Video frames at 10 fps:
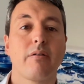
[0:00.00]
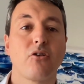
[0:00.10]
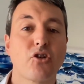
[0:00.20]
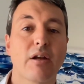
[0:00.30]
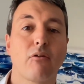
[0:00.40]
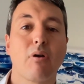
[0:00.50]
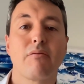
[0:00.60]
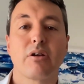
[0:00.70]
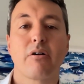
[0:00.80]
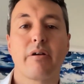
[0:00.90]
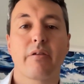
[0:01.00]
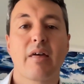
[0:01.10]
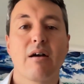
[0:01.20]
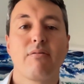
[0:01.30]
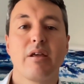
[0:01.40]
to check the relevant guidance
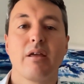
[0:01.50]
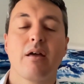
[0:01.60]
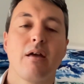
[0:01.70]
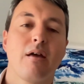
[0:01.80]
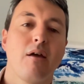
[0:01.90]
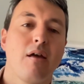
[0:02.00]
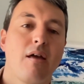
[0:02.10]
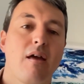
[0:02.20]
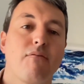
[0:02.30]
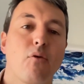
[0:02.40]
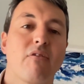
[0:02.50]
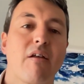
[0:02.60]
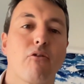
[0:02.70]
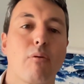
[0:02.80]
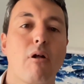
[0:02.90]
carefully if you
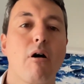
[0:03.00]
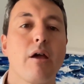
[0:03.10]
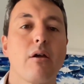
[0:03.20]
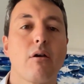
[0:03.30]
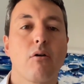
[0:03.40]
intend to rely